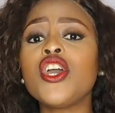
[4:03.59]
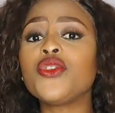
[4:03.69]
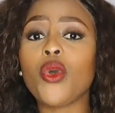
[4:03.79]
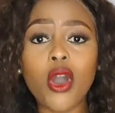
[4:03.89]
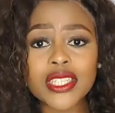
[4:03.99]

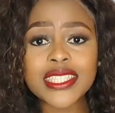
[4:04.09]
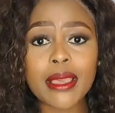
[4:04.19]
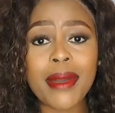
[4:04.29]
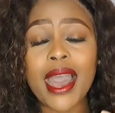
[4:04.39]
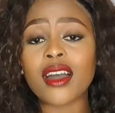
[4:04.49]
you ask
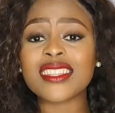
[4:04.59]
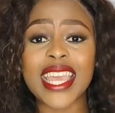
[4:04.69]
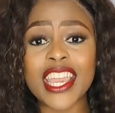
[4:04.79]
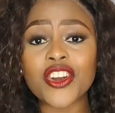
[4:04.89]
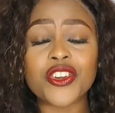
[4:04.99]
them out,
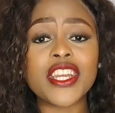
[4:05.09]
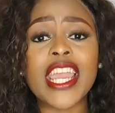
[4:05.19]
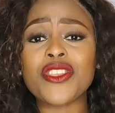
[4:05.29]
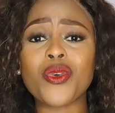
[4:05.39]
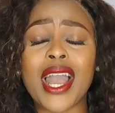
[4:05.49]
they agree,
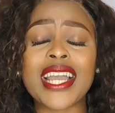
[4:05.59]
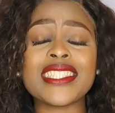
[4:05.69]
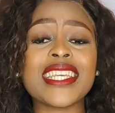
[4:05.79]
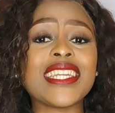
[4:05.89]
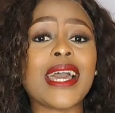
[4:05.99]
and you guys
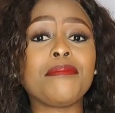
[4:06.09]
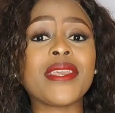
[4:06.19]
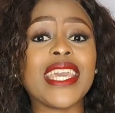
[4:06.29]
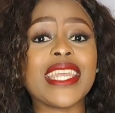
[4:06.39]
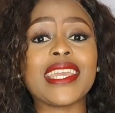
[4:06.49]
end up
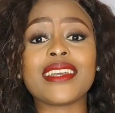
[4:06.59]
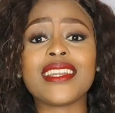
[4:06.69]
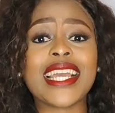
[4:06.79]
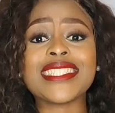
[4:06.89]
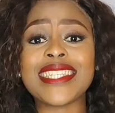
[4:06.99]
getting
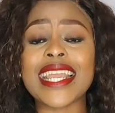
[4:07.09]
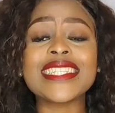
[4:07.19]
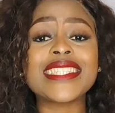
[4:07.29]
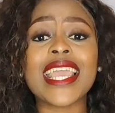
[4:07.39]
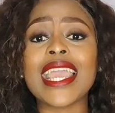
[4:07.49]
like
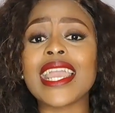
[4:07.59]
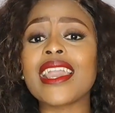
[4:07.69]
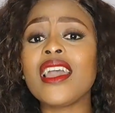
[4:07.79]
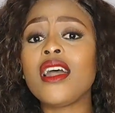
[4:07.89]
dating